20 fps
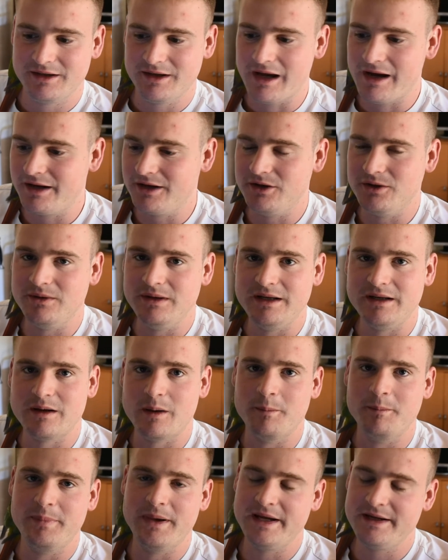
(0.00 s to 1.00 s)
and you need
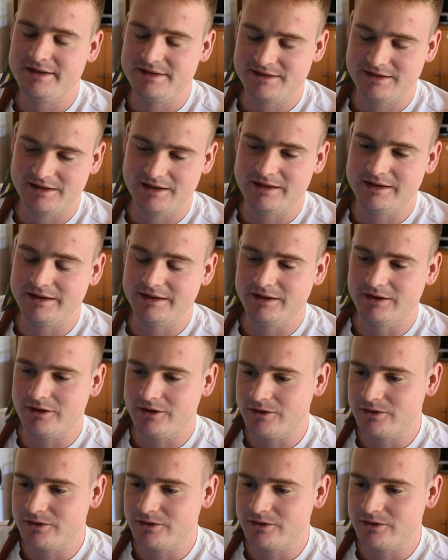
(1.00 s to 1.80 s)
a baseline